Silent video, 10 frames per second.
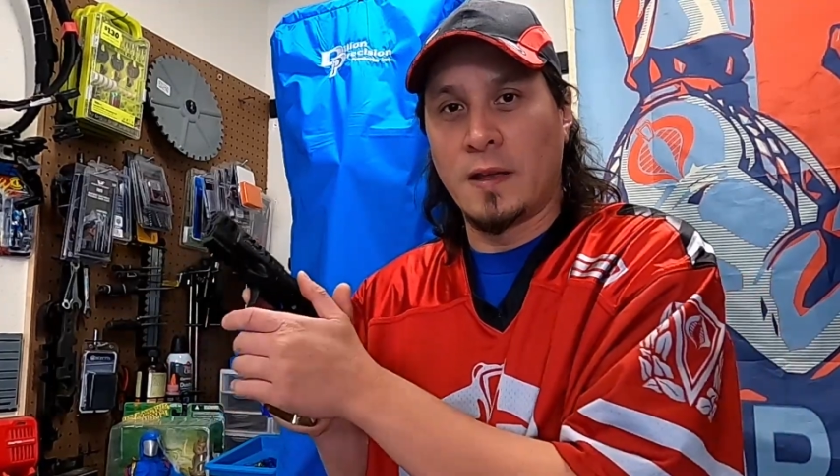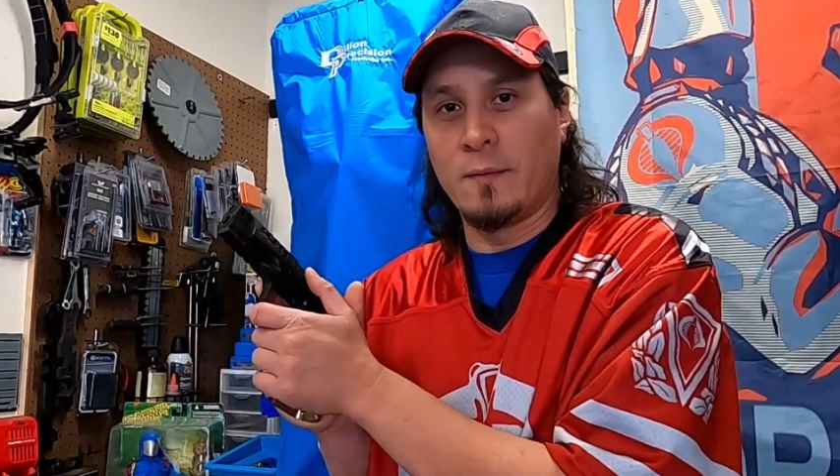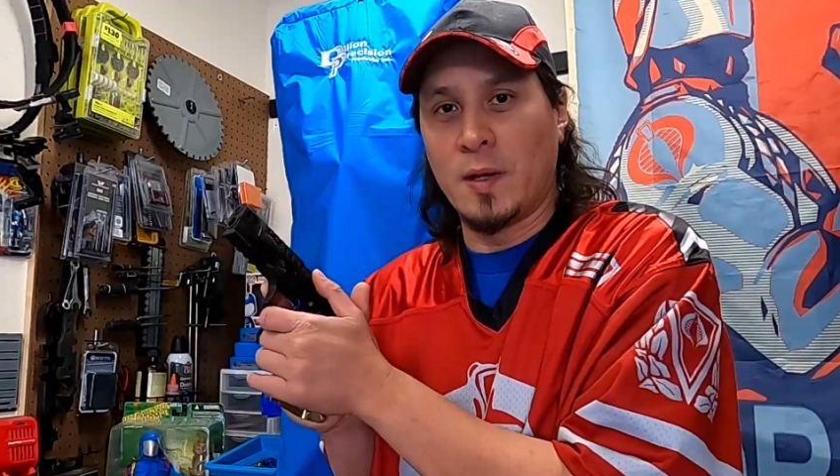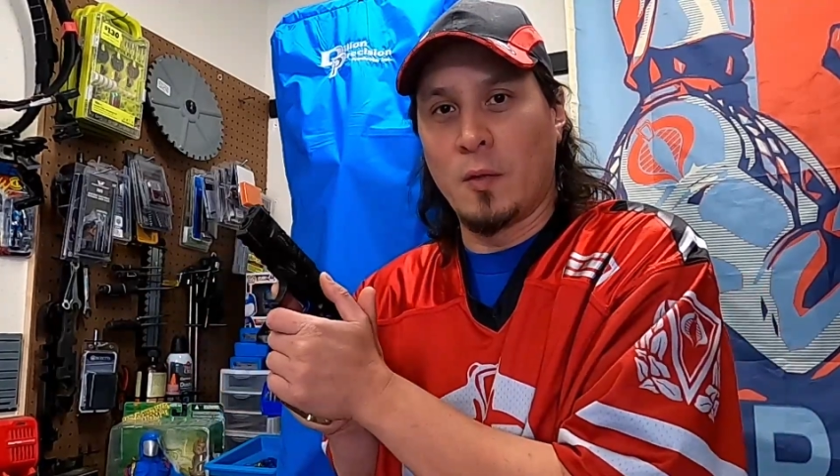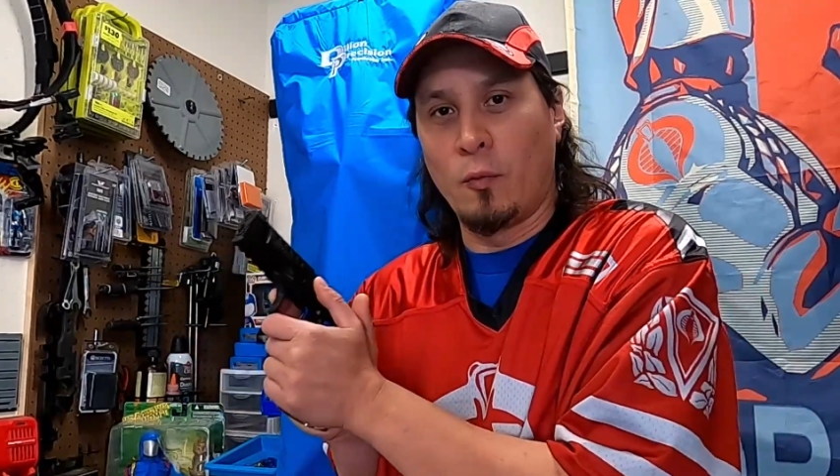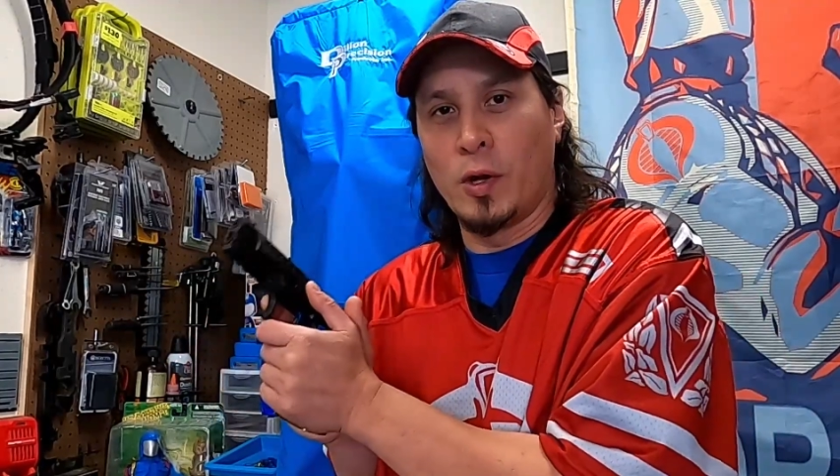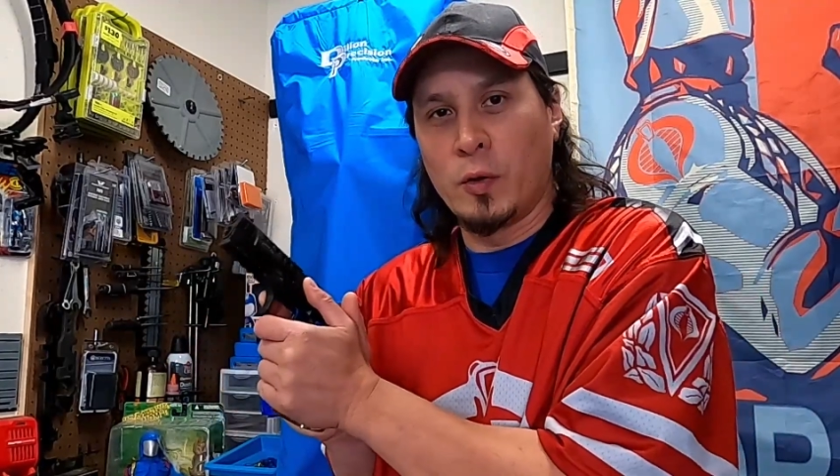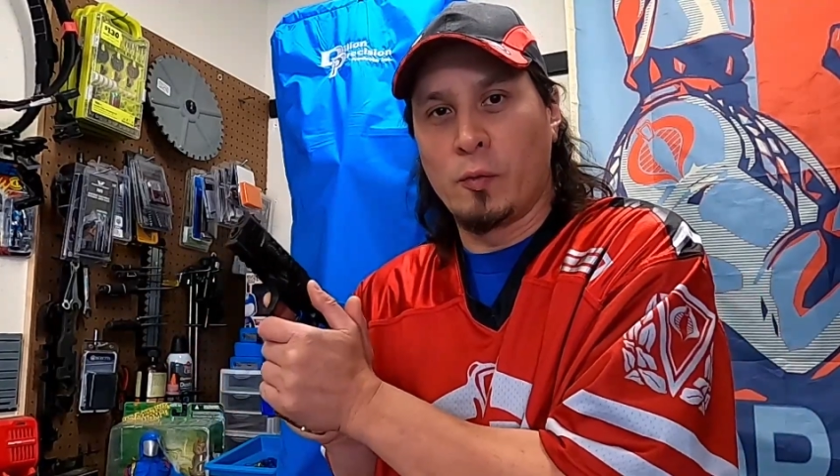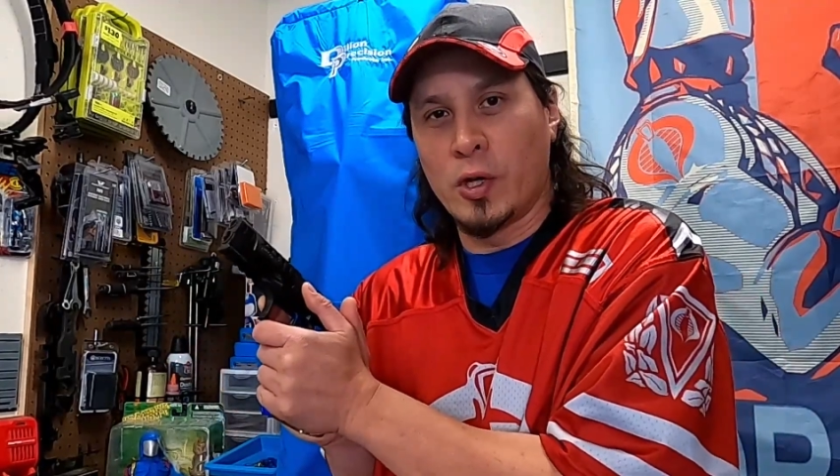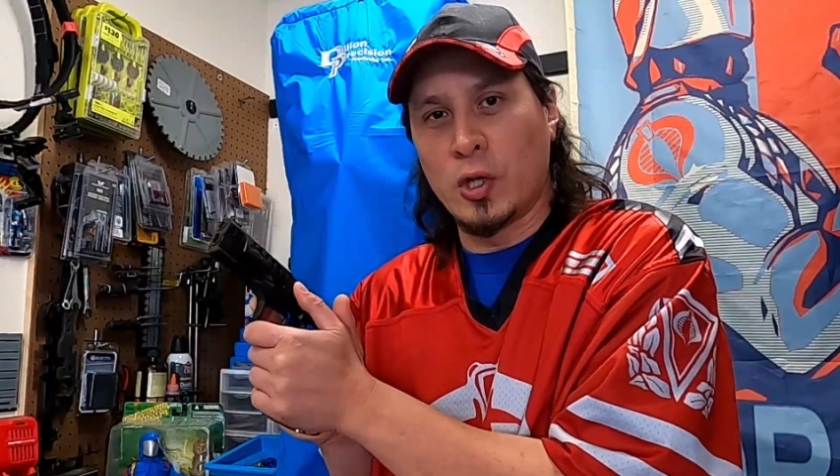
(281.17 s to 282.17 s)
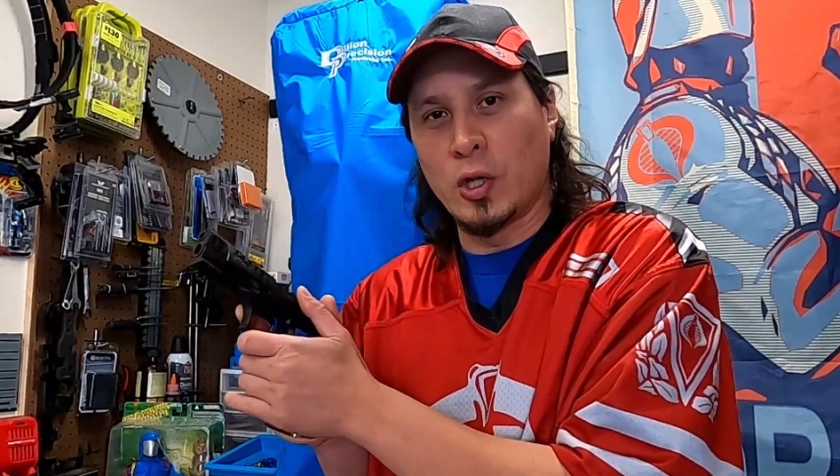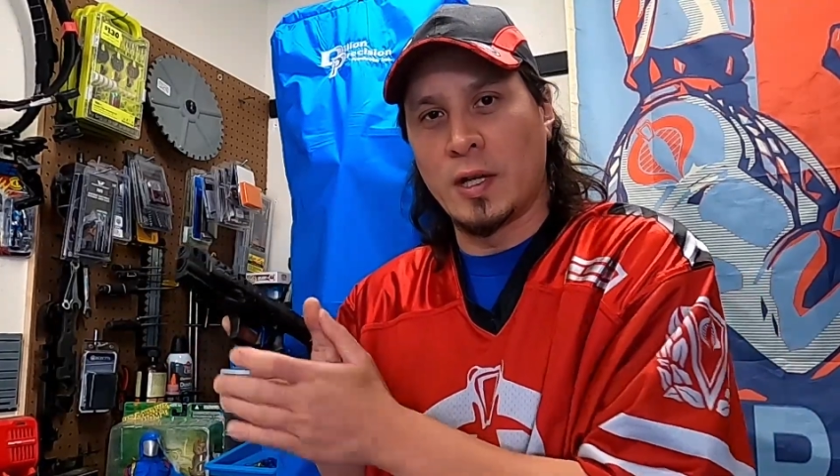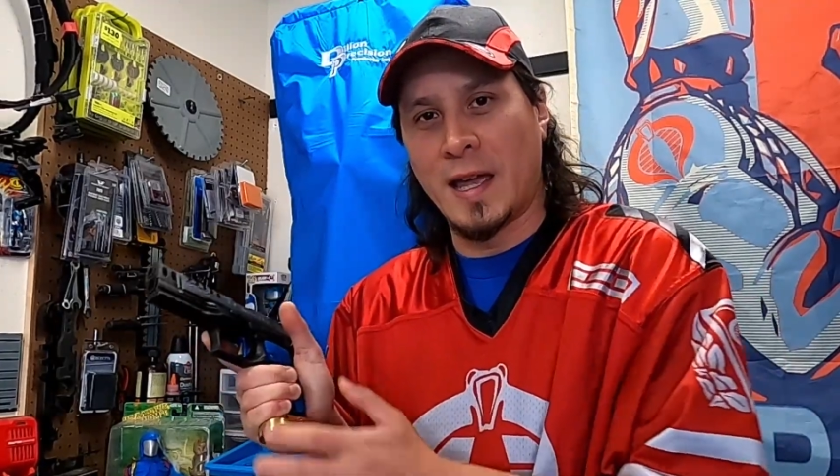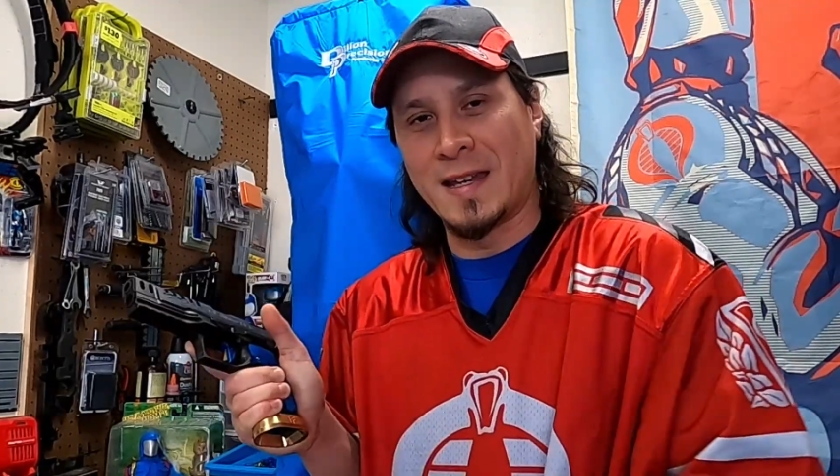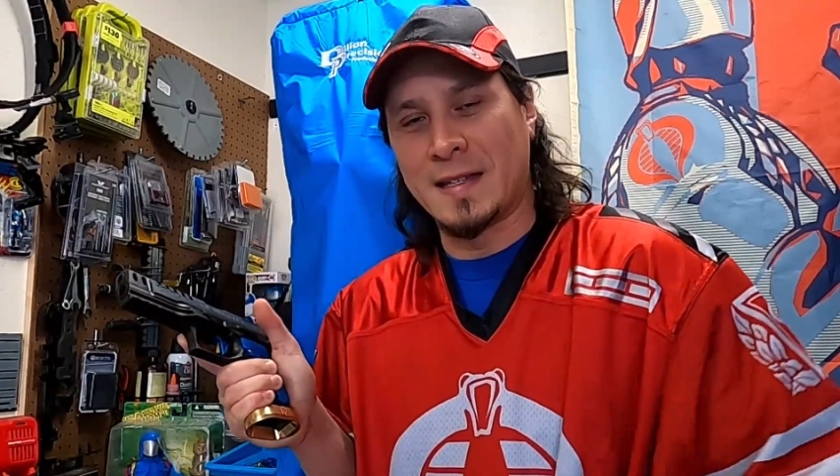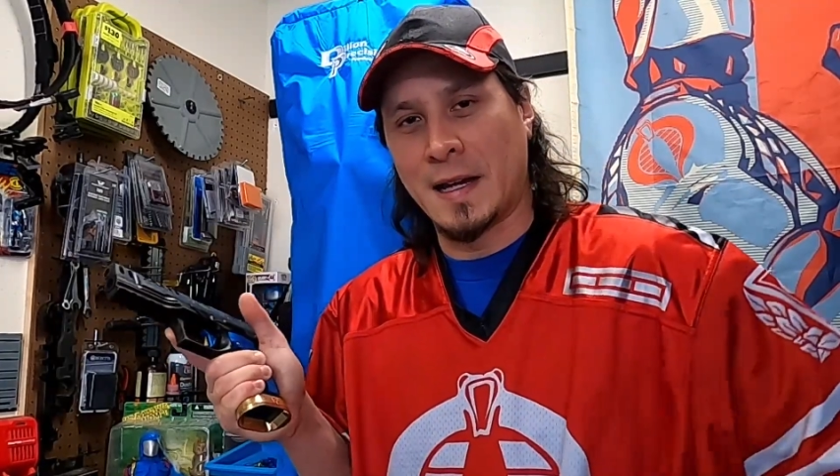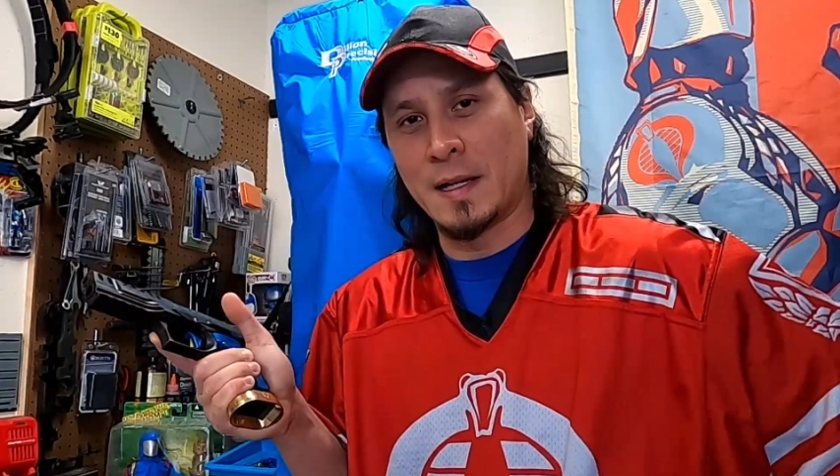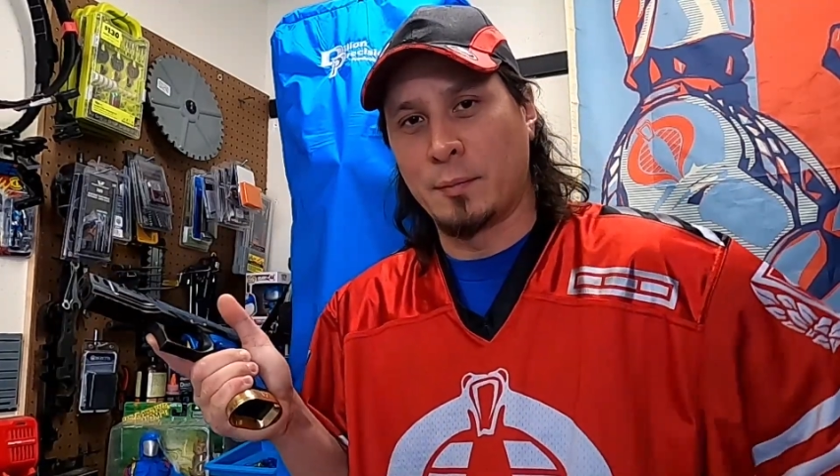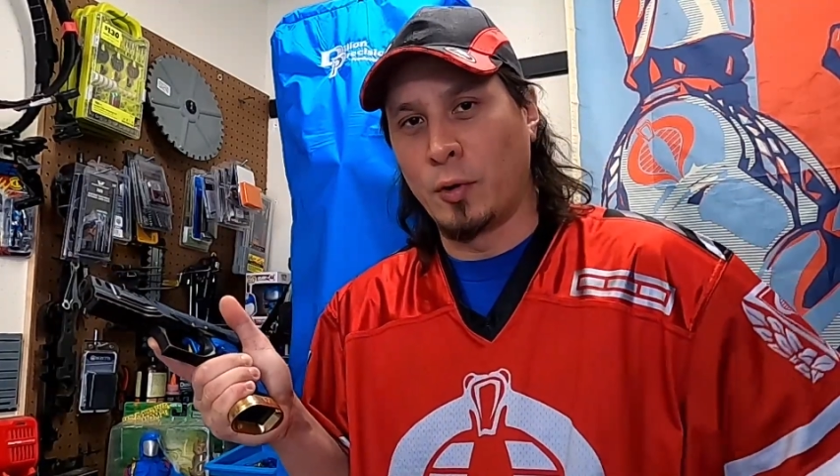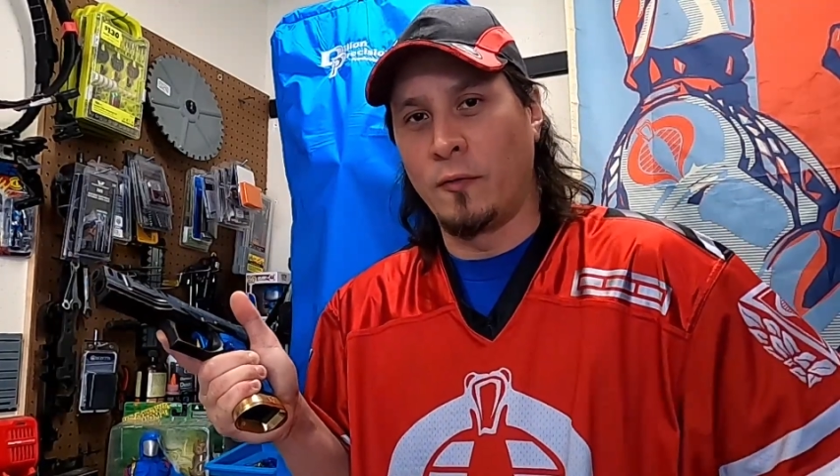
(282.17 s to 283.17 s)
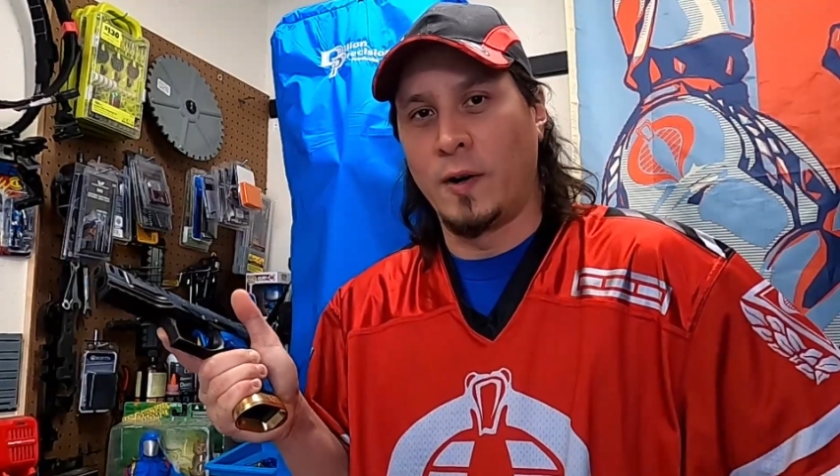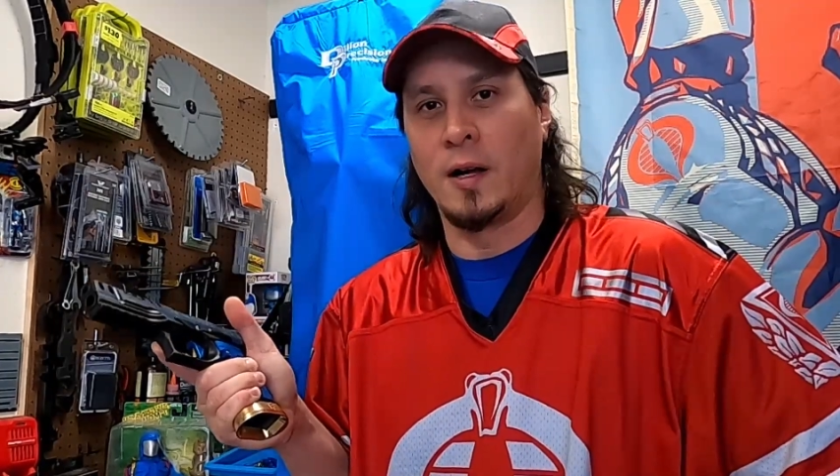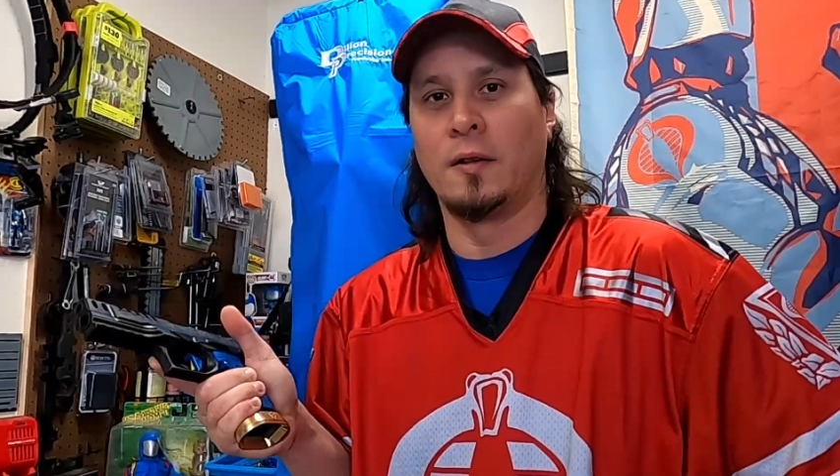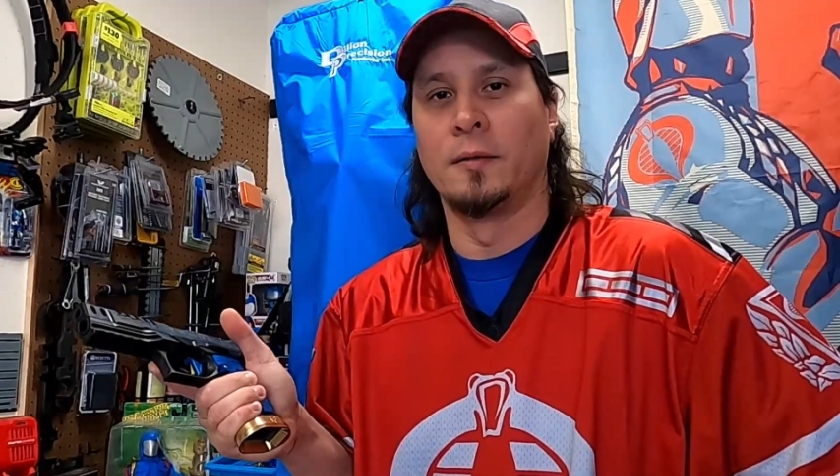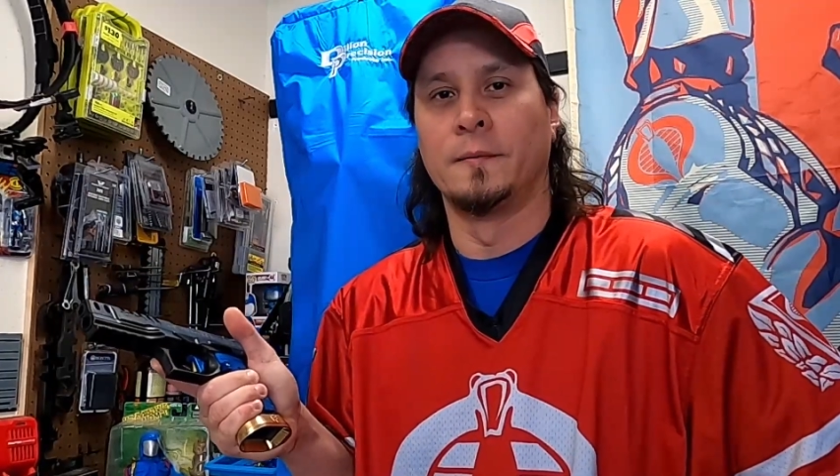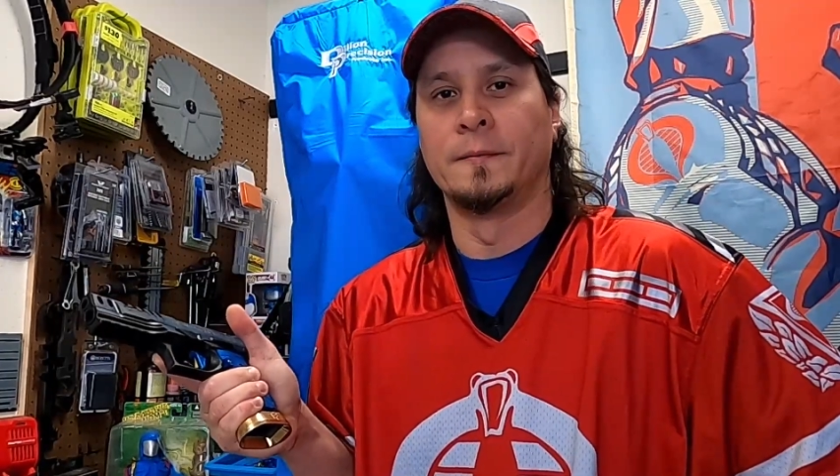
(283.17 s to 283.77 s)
giving me a really, really good and tight profile.